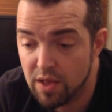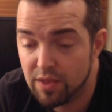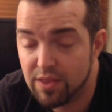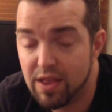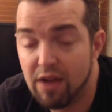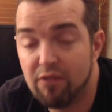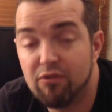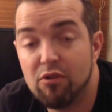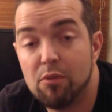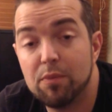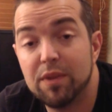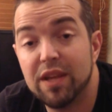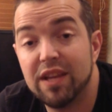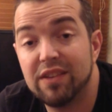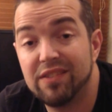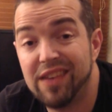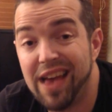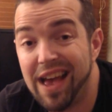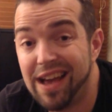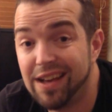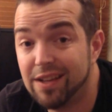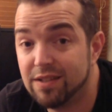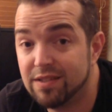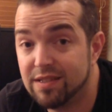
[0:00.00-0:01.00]
Now from the
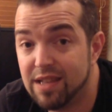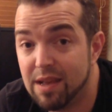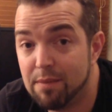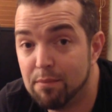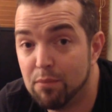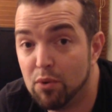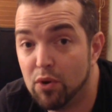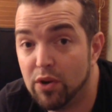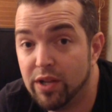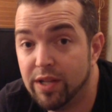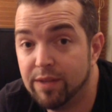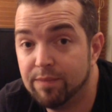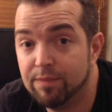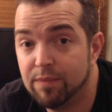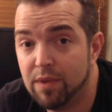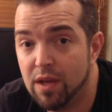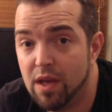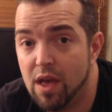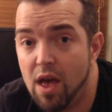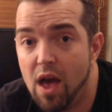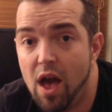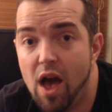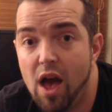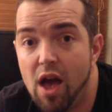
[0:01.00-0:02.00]
attacker's standpoint,
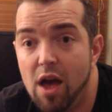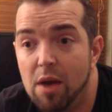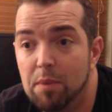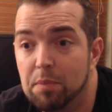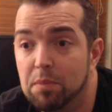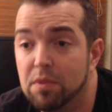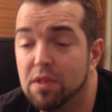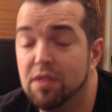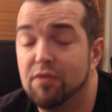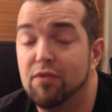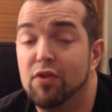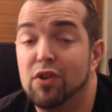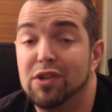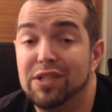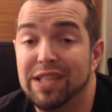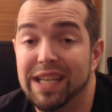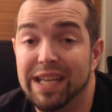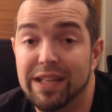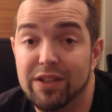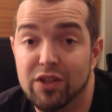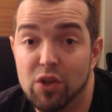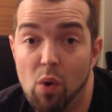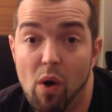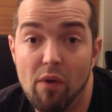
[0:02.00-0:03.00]
the first
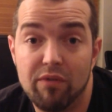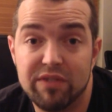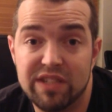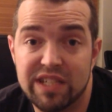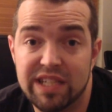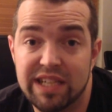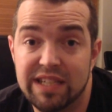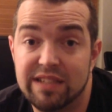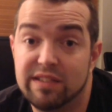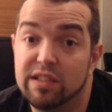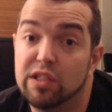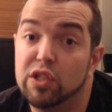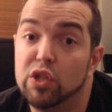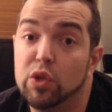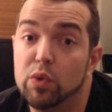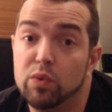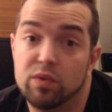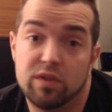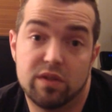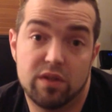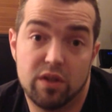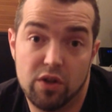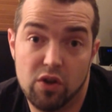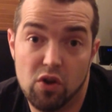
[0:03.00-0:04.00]
thing you can do obviously is
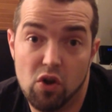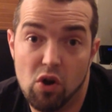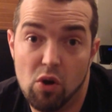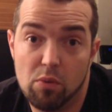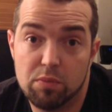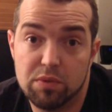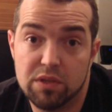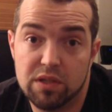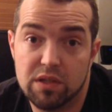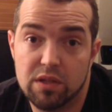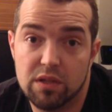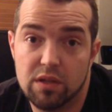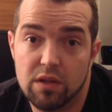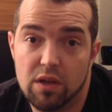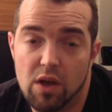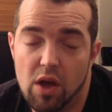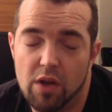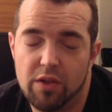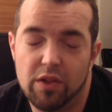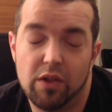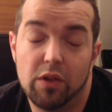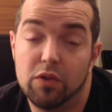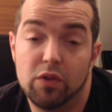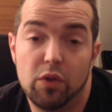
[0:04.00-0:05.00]
loot
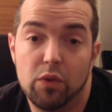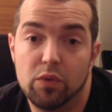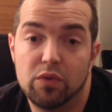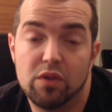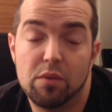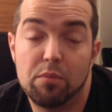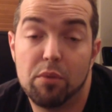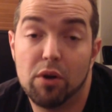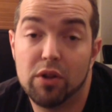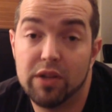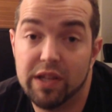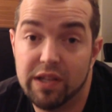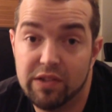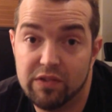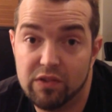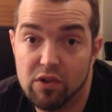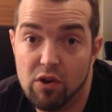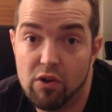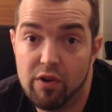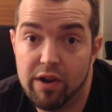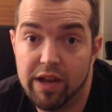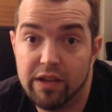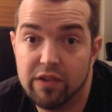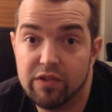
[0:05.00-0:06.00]
the body,
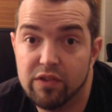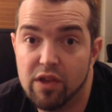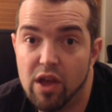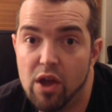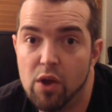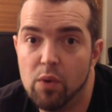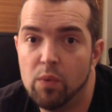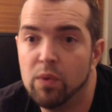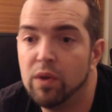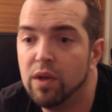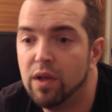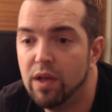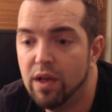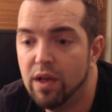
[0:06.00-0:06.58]
sorry. So